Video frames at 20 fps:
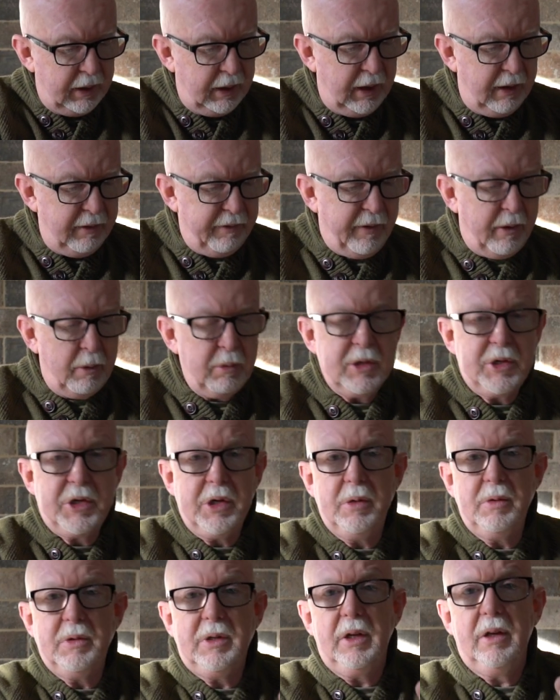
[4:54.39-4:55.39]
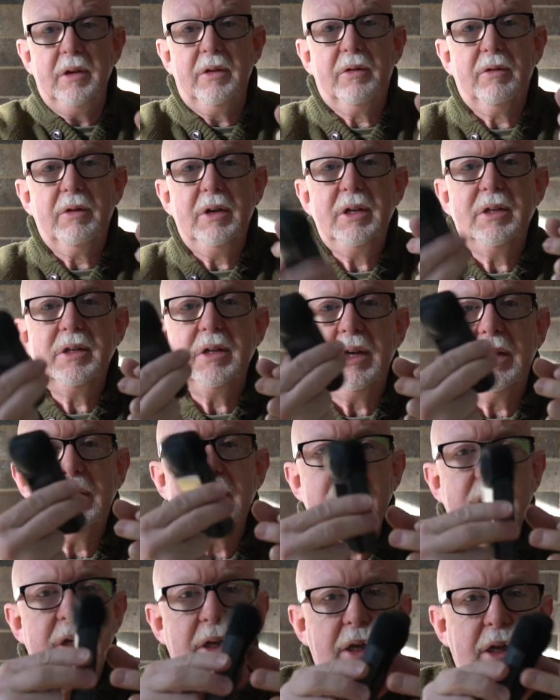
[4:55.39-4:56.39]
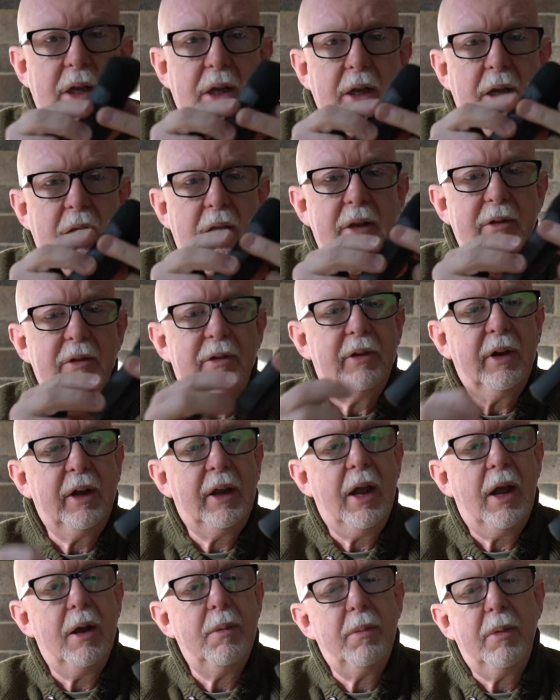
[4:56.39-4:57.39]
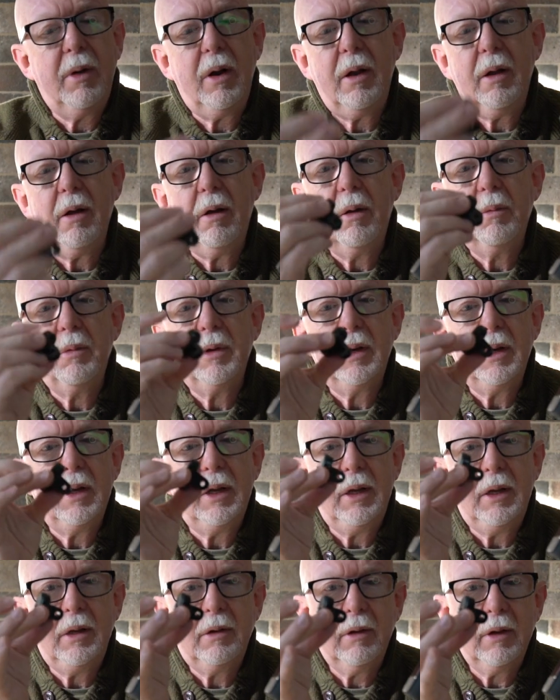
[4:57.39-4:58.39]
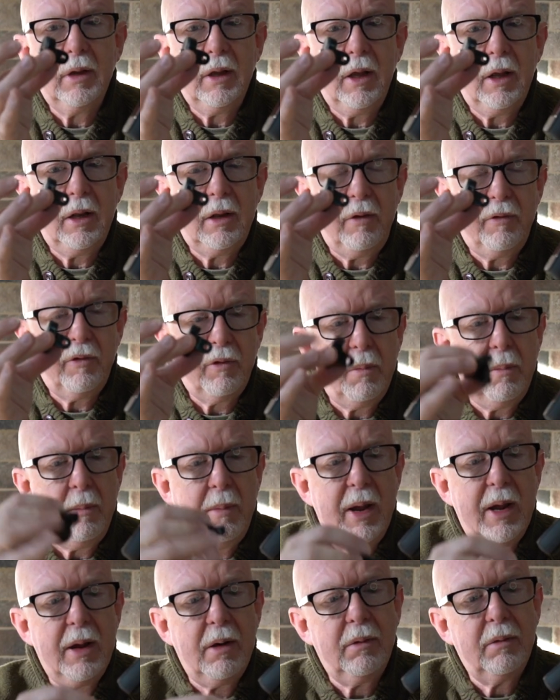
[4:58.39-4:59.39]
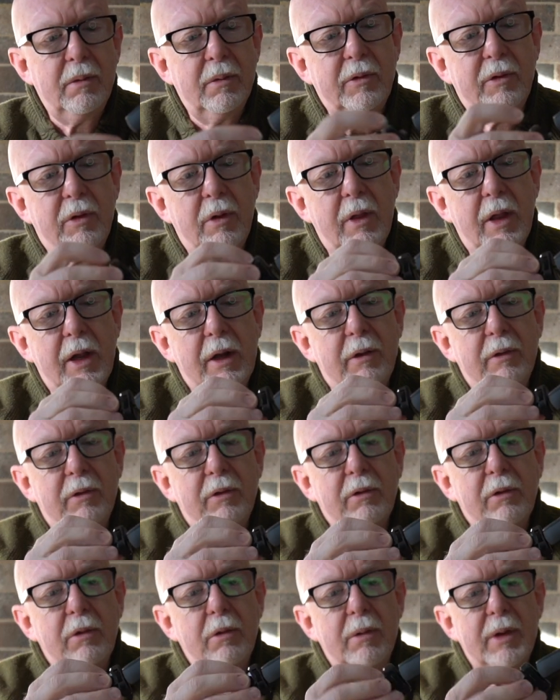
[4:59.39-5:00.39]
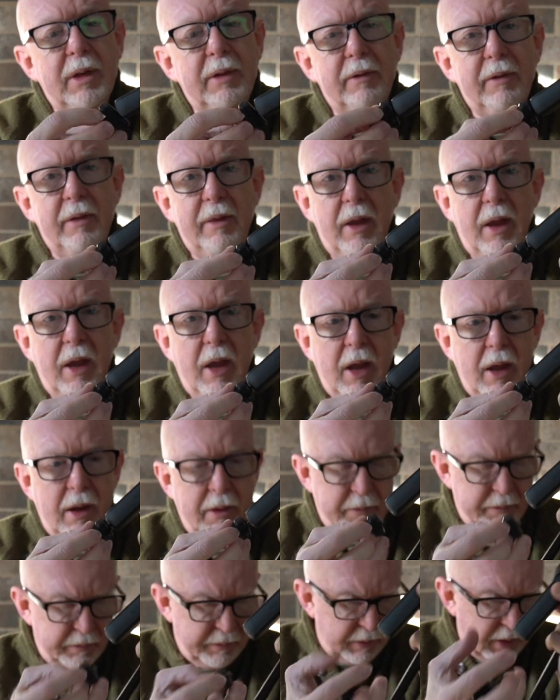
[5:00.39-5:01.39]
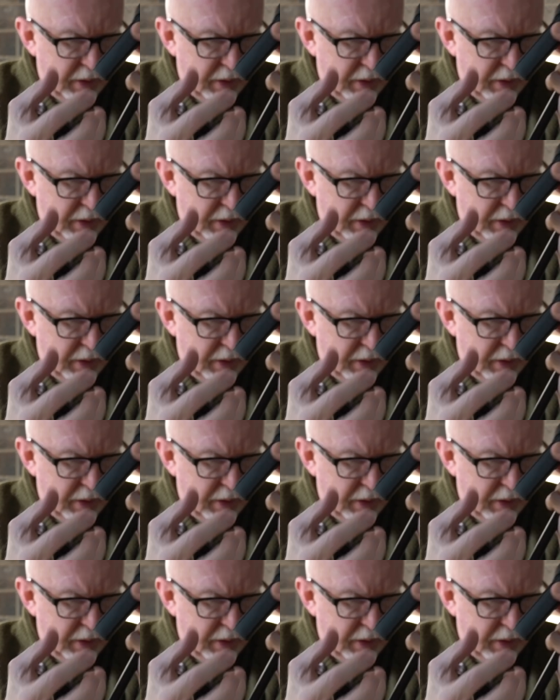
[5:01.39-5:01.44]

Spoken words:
If I was using a 360 Insta camera, I would need a different mount, so that could screw into there.